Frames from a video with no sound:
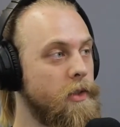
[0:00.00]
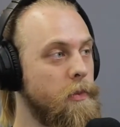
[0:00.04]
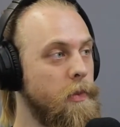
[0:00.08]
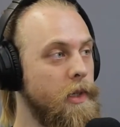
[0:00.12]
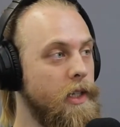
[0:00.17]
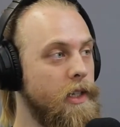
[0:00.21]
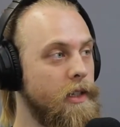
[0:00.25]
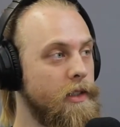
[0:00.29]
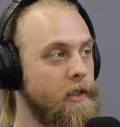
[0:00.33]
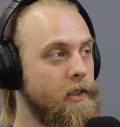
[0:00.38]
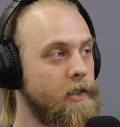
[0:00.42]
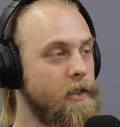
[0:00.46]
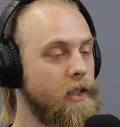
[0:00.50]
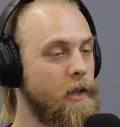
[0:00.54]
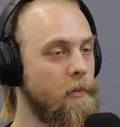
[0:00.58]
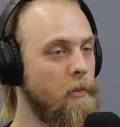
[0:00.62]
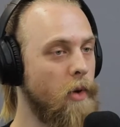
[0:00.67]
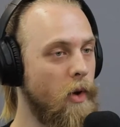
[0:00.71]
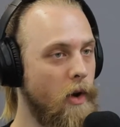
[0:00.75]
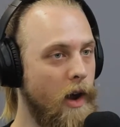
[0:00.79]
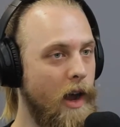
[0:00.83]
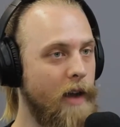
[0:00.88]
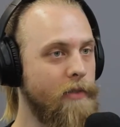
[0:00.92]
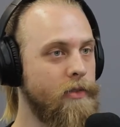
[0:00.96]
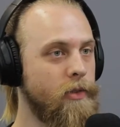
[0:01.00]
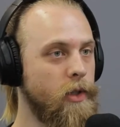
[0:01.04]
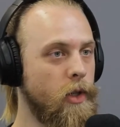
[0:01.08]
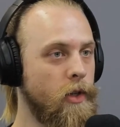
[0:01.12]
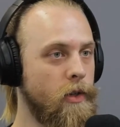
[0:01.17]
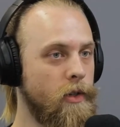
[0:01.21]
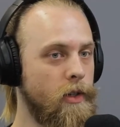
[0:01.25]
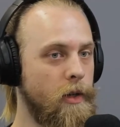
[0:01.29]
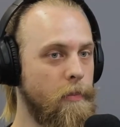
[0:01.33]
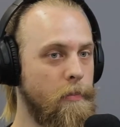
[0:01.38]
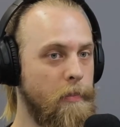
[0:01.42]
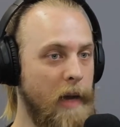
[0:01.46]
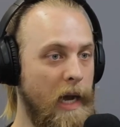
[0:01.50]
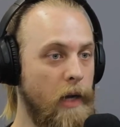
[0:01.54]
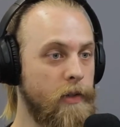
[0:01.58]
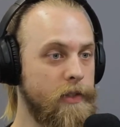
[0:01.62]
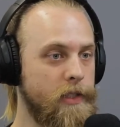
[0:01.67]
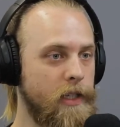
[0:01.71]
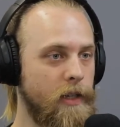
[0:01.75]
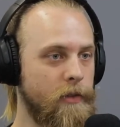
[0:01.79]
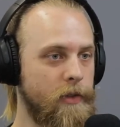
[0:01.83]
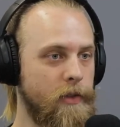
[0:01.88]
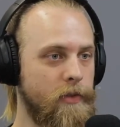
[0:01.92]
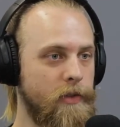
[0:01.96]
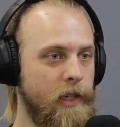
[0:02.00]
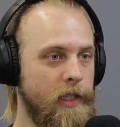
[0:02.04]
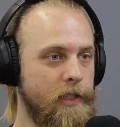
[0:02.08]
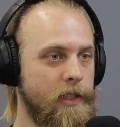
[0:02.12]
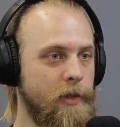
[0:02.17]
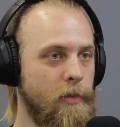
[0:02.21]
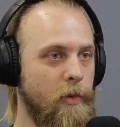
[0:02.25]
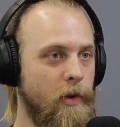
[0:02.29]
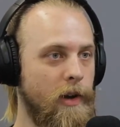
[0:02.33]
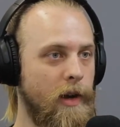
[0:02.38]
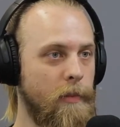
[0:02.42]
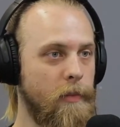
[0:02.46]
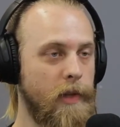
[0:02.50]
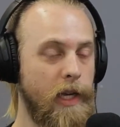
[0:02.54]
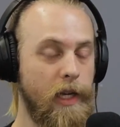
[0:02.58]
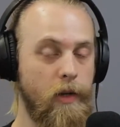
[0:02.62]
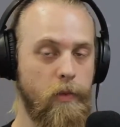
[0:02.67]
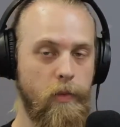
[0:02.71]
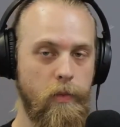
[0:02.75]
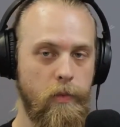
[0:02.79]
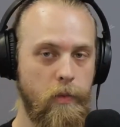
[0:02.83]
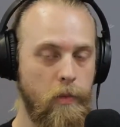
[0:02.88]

because the more I've learned about self-defense, the more I'm like,